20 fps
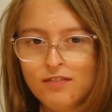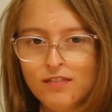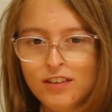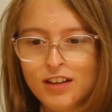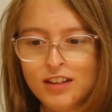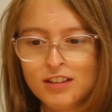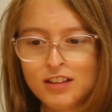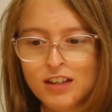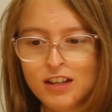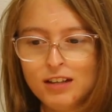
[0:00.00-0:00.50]
at
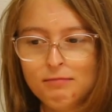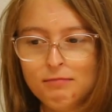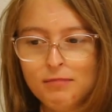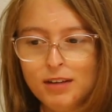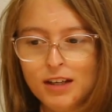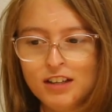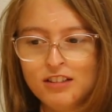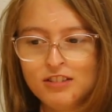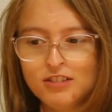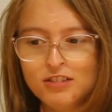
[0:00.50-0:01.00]
my time
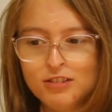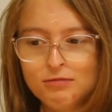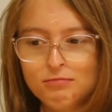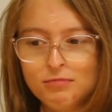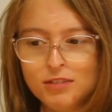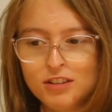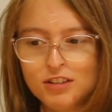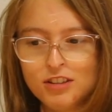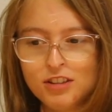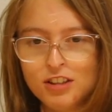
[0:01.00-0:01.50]

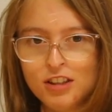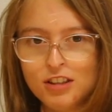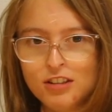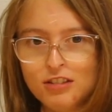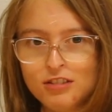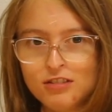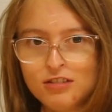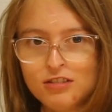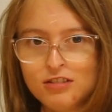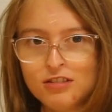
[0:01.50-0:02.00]
management
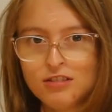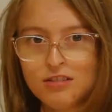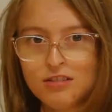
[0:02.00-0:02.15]
skills.